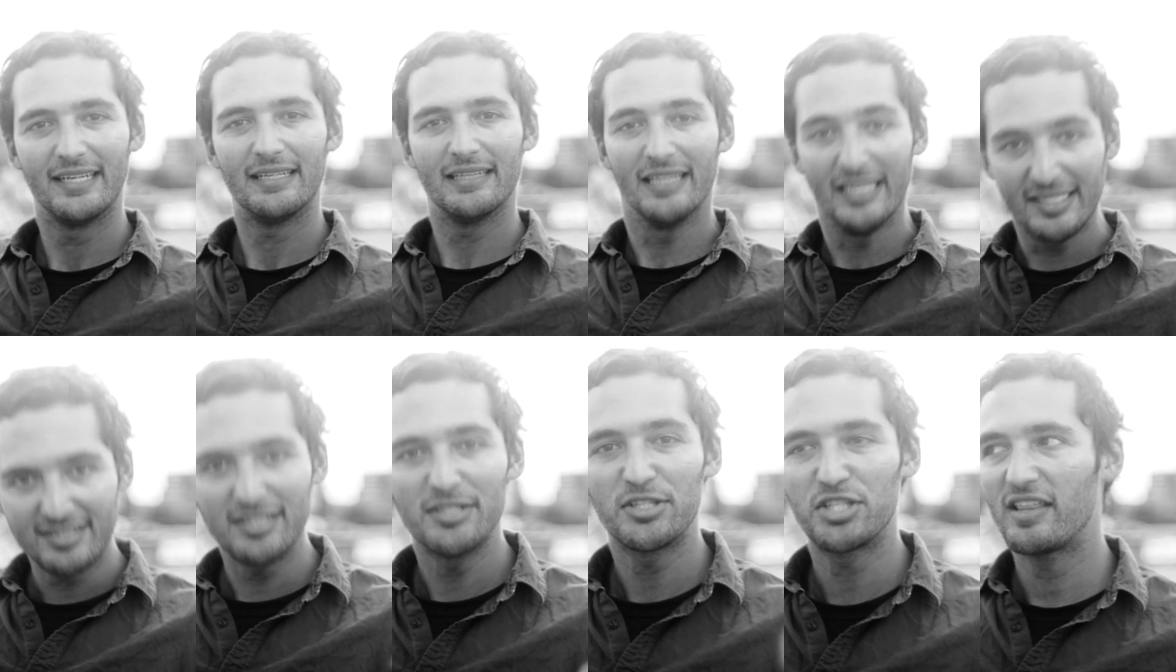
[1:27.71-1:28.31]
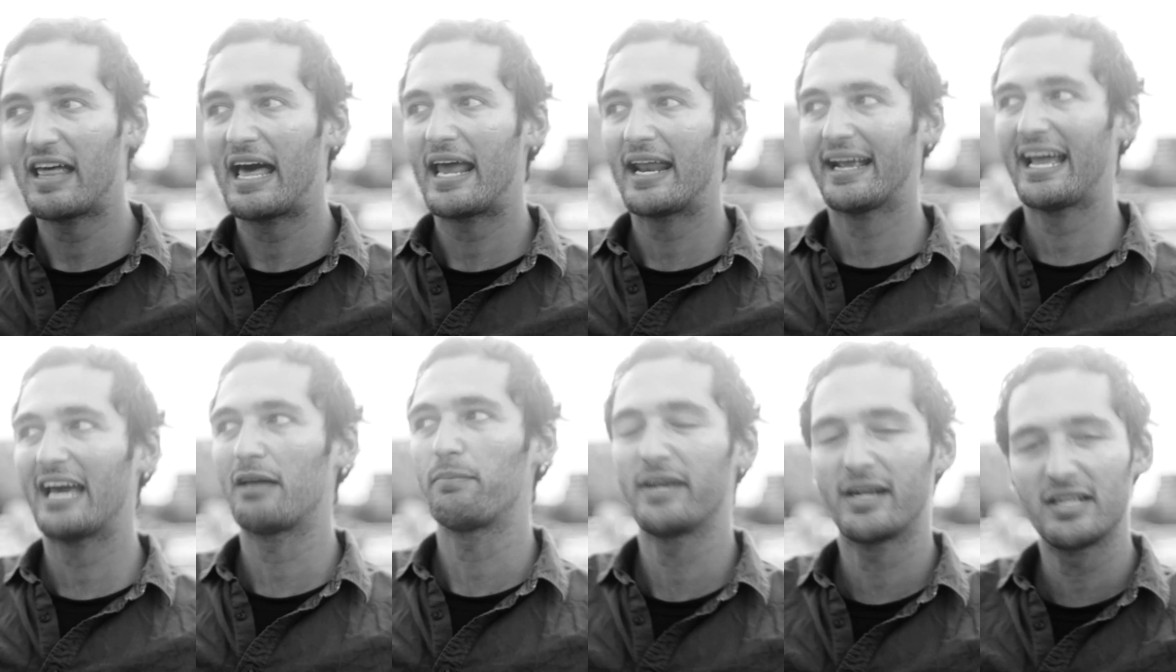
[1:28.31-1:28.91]
Listen to that
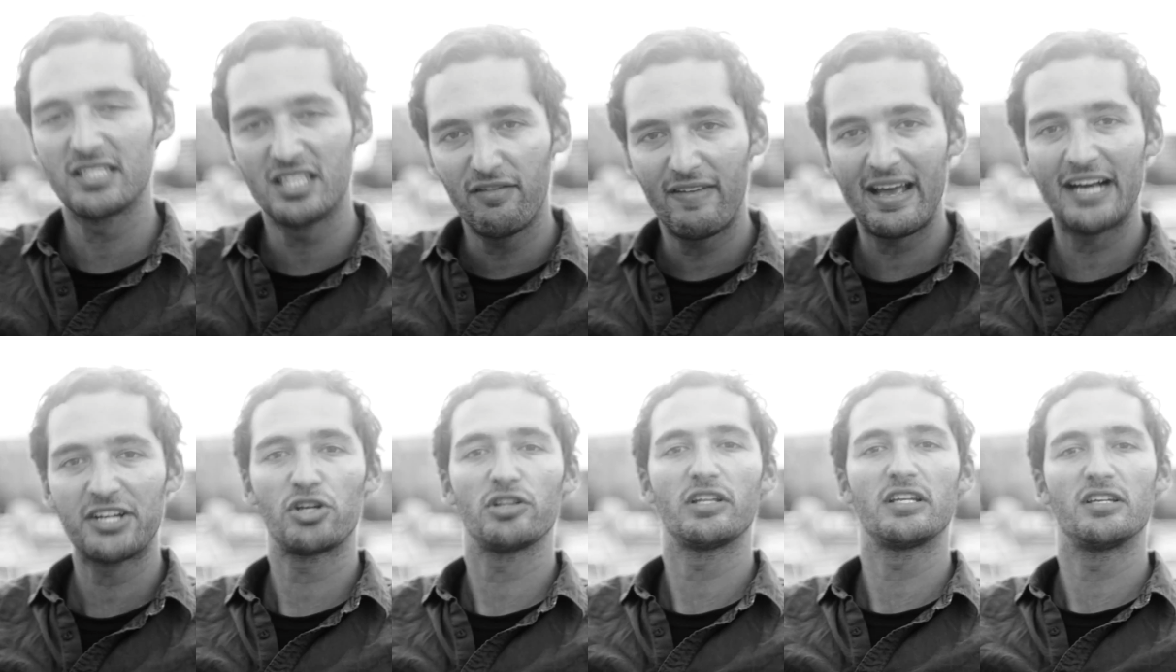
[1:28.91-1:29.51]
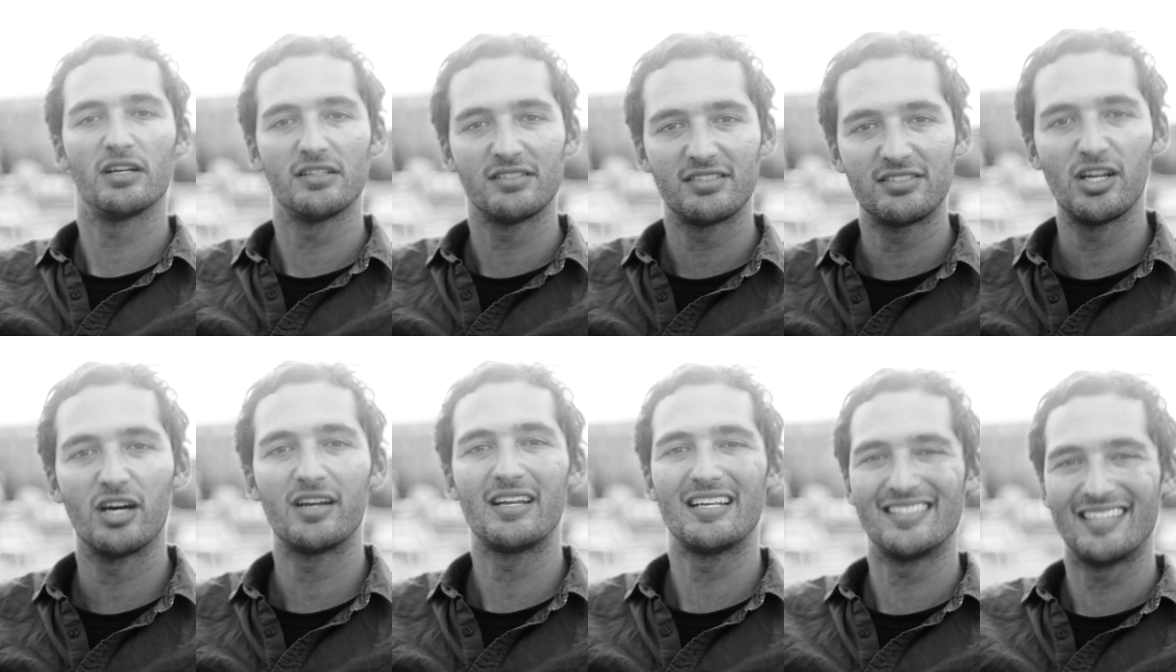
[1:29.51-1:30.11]
again, because they've actually done
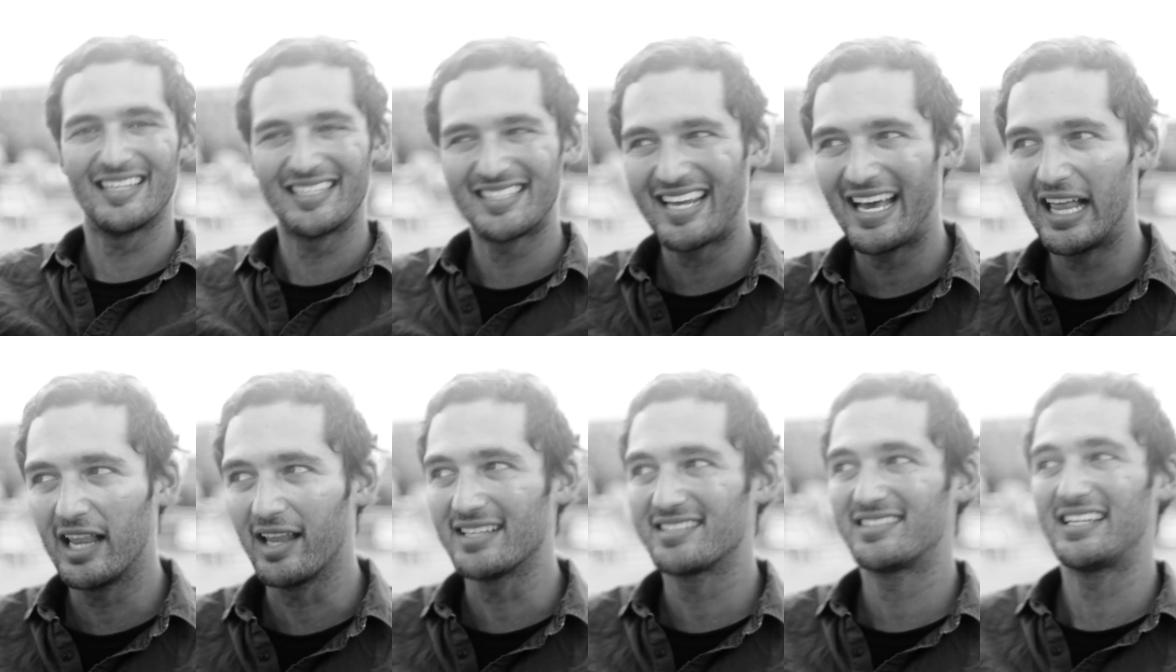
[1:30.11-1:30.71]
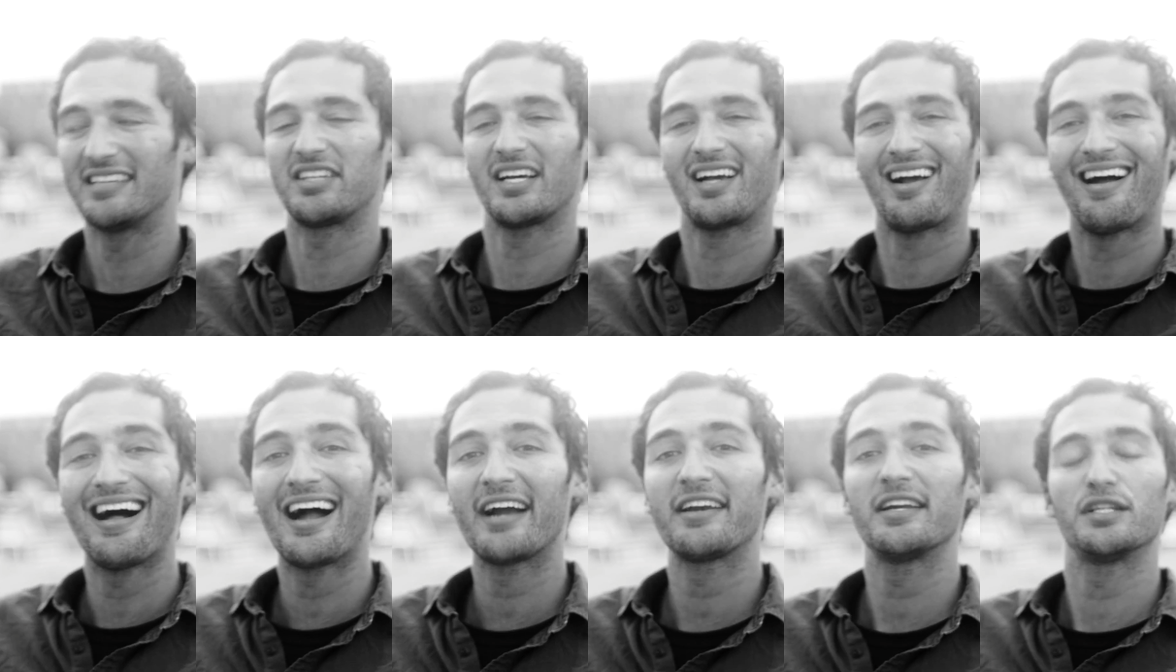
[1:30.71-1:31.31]
studies that tell us that the
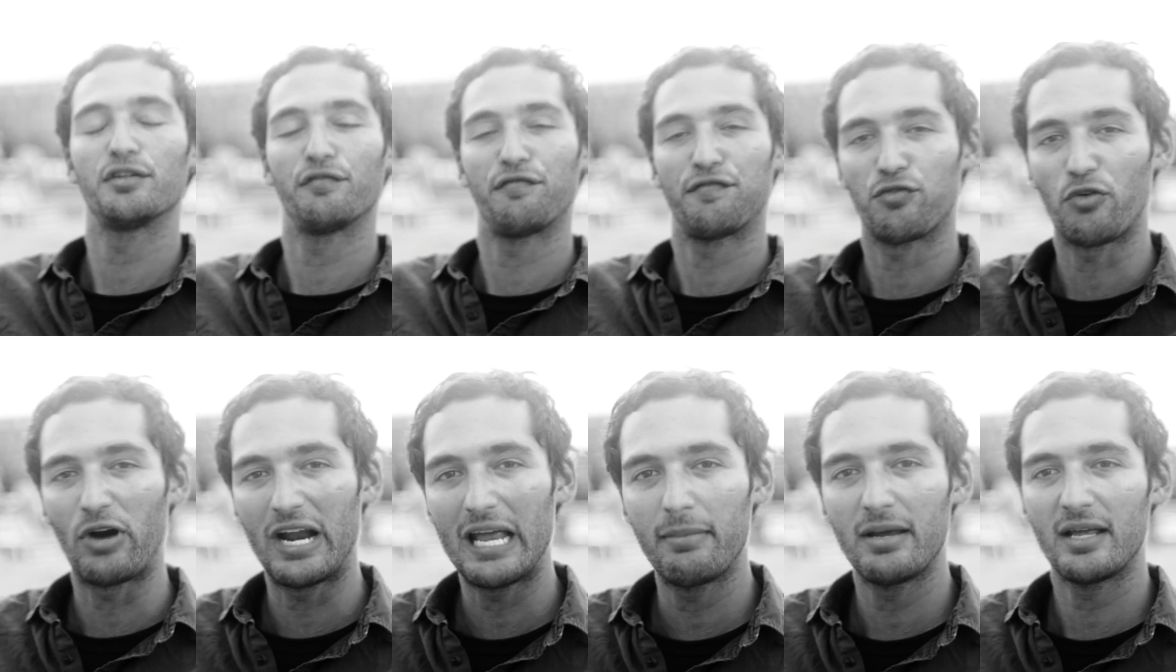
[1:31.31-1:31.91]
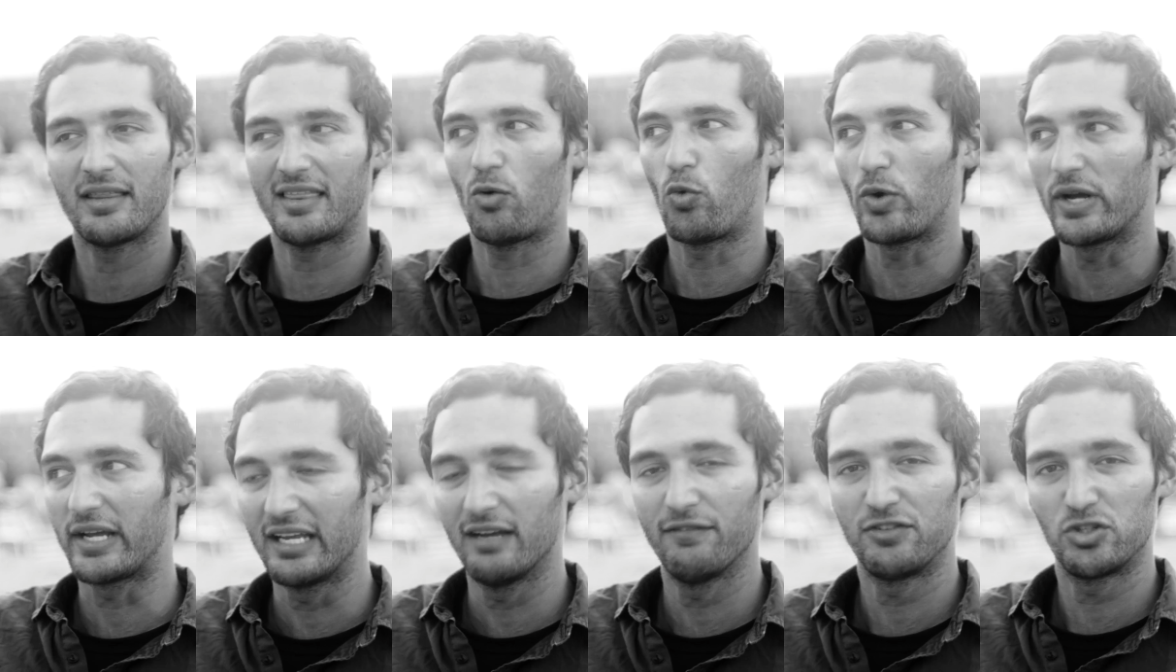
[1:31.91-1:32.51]
cognitive framing that
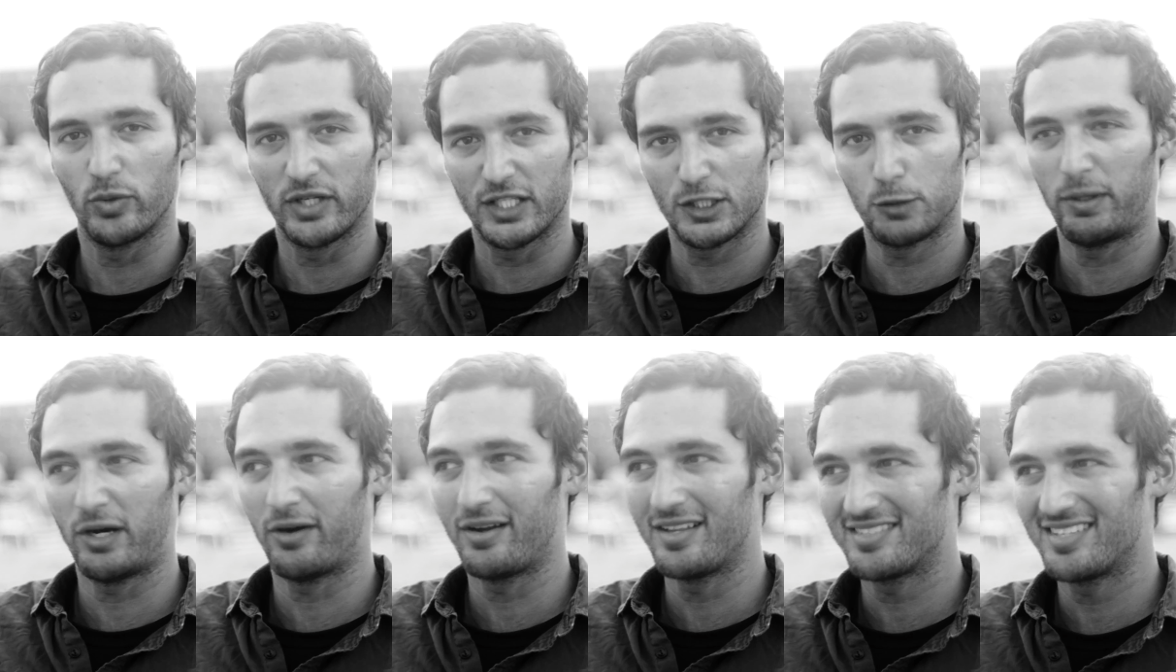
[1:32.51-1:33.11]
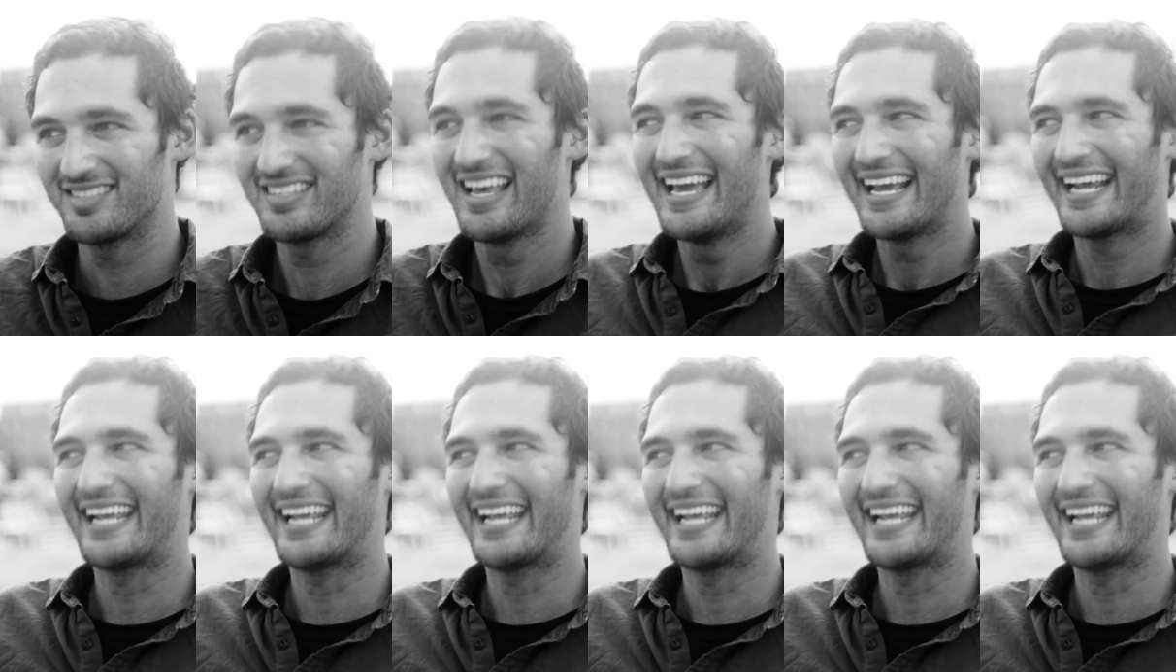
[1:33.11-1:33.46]
we give to experiences